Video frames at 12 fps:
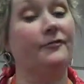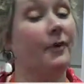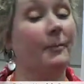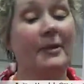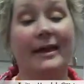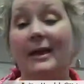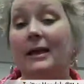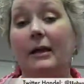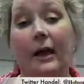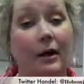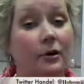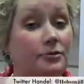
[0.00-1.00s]
from the
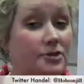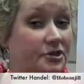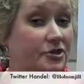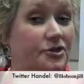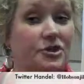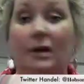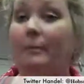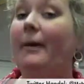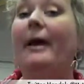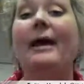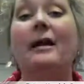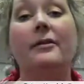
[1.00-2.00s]
get-go just jump
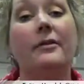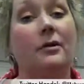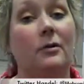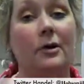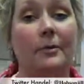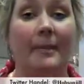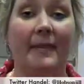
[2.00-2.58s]
ahead of the group,